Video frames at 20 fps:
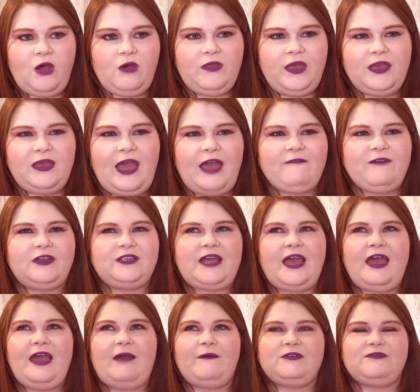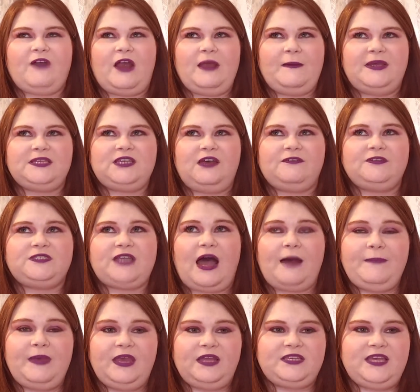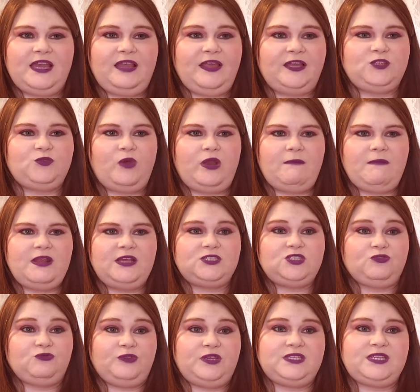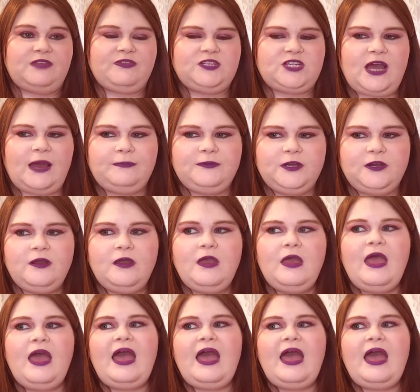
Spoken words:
Like, every day I was finding myself stopping and taking like 20 minutes to reset the chapter.